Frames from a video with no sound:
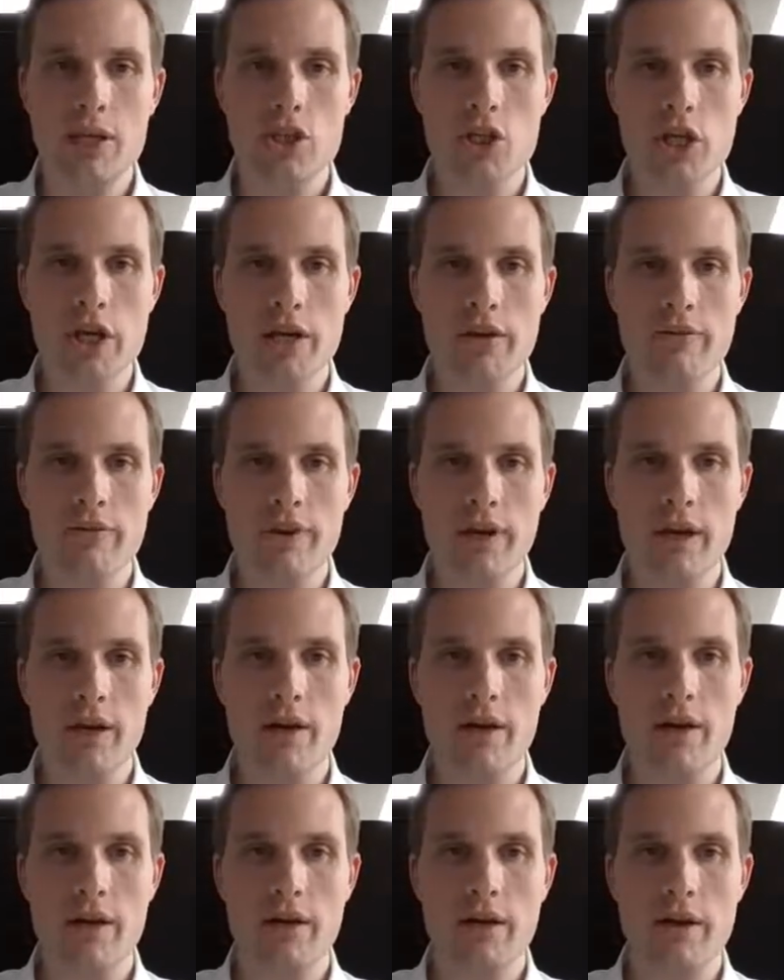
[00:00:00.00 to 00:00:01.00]
shared
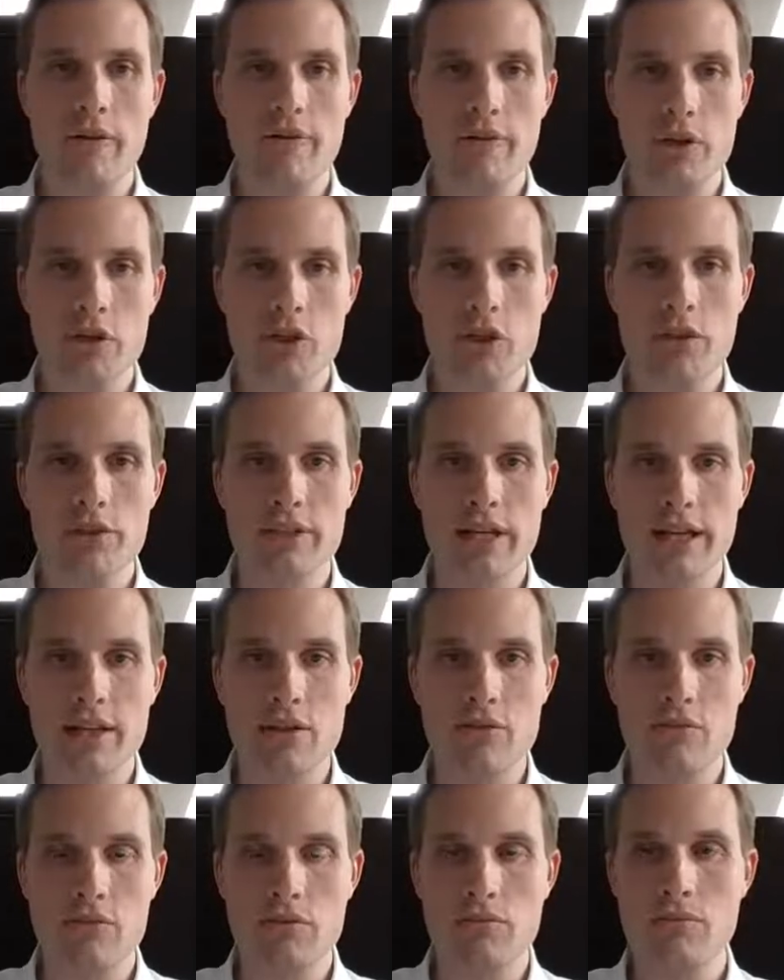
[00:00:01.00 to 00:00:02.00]
via a virtual
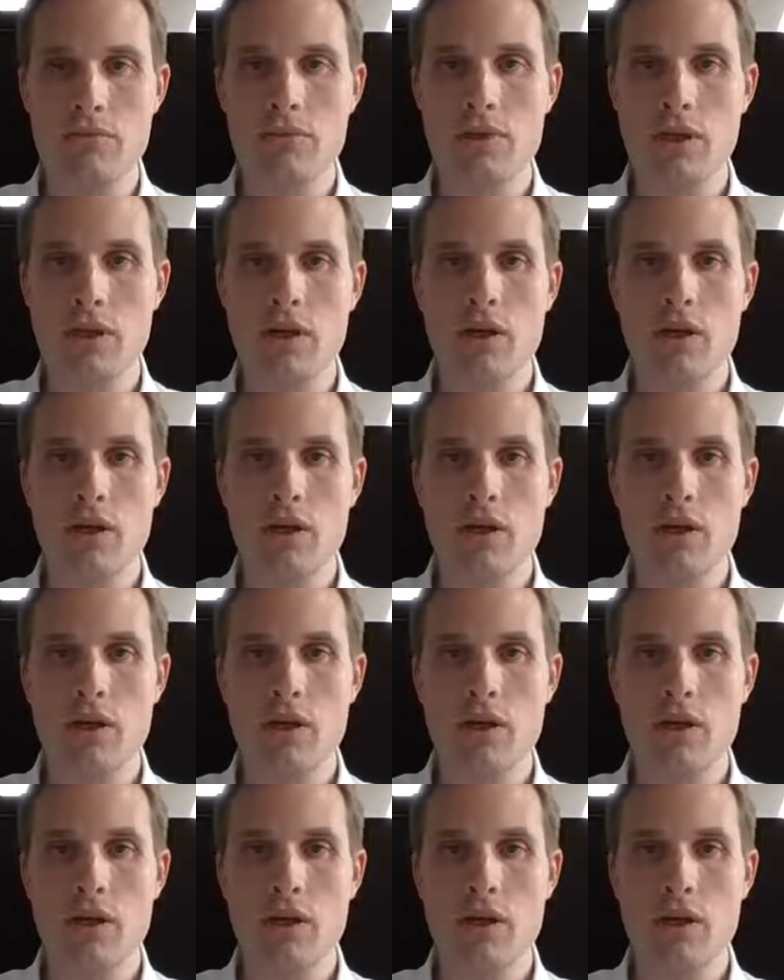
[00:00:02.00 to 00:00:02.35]
data room,